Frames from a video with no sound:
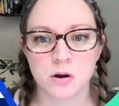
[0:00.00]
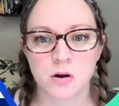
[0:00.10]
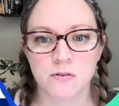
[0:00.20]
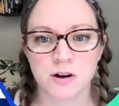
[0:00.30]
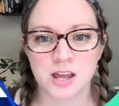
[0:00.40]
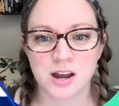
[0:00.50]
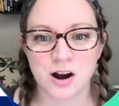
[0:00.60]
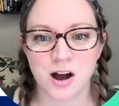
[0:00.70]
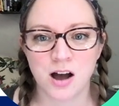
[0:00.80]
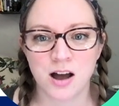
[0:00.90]
over
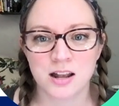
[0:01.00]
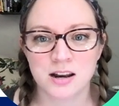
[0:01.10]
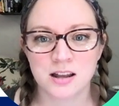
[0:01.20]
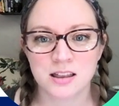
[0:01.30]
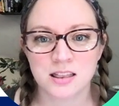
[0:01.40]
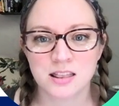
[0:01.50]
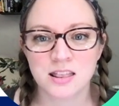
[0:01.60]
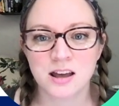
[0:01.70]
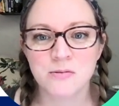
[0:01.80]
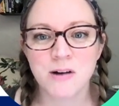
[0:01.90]
here on
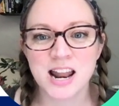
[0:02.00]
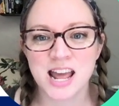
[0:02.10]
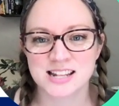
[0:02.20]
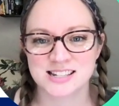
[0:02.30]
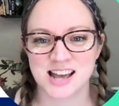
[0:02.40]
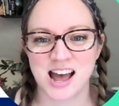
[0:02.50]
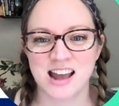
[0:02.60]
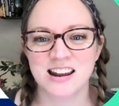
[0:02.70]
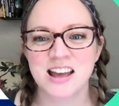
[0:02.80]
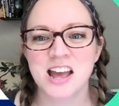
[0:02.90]
the right-hand
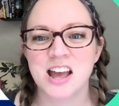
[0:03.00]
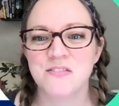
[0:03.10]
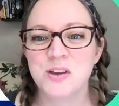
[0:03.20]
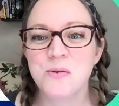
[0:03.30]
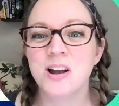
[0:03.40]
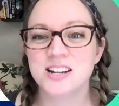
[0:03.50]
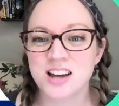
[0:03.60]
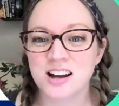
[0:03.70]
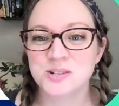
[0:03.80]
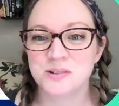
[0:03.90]
side, if you want to
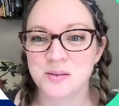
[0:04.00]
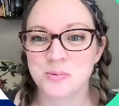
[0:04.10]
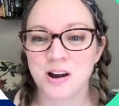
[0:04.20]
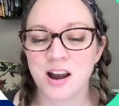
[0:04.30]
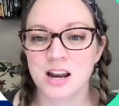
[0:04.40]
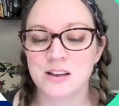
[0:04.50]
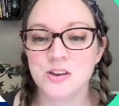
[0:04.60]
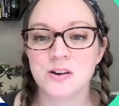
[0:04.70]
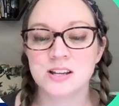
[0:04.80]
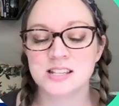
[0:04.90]
talk to a librarian, if
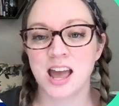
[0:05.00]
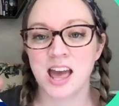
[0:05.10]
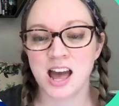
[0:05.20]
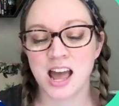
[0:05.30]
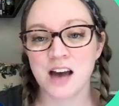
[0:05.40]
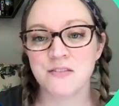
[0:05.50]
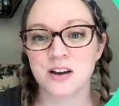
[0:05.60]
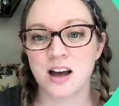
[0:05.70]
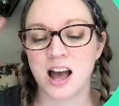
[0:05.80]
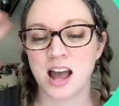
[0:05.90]
you say, hey, I
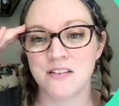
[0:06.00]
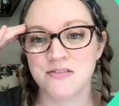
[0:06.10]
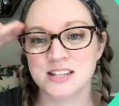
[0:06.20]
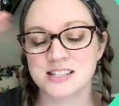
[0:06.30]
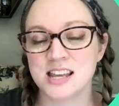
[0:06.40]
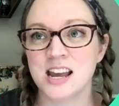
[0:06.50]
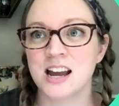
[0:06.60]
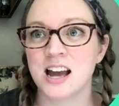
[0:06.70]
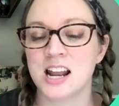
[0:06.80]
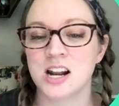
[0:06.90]
have this
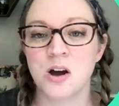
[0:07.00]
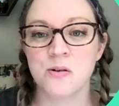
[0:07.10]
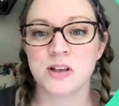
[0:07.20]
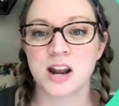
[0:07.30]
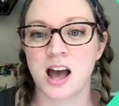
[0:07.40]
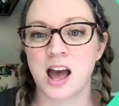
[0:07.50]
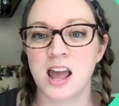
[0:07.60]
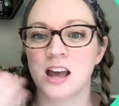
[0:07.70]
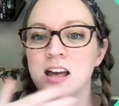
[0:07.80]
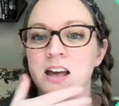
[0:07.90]
thing and I know that
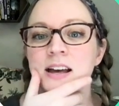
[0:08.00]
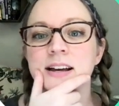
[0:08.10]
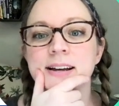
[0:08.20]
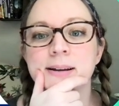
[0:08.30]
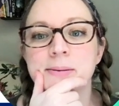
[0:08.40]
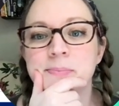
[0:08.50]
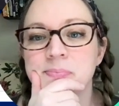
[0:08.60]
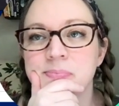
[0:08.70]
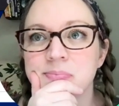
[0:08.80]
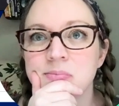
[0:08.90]
I
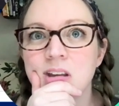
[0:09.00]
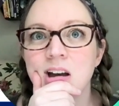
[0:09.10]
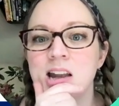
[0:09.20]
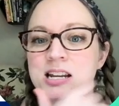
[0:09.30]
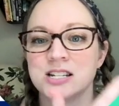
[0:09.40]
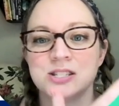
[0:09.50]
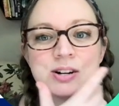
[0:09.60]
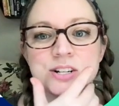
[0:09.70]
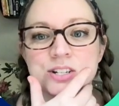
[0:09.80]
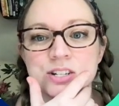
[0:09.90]
need to
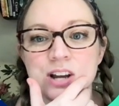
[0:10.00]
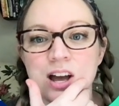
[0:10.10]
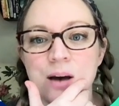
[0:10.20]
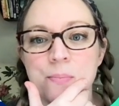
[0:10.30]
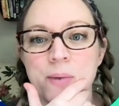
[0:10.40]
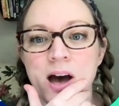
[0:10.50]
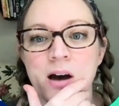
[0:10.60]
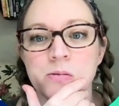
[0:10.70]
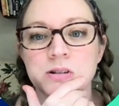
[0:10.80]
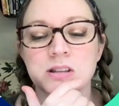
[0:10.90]
search
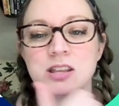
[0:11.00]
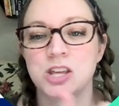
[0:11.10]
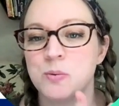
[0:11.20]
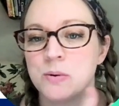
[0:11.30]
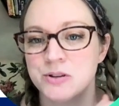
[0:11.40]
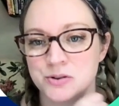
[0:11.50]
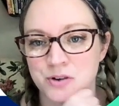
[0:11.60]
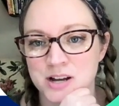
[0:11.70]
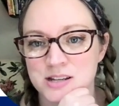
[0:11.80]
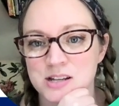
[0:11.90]
about the Cuban Missile
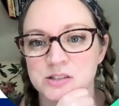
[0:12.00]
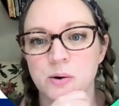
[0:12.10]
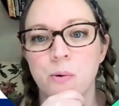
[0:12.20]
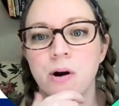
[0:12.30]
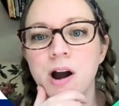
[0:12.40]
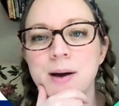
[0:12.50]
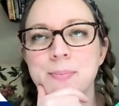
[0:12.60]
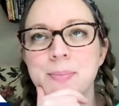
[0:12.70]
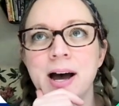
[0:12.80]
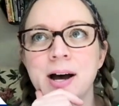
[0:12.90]
Crisis or
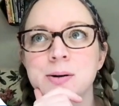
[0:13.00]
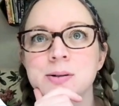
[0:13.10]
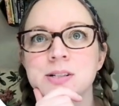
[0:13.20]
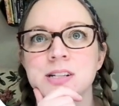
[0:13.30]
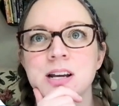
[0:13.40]
about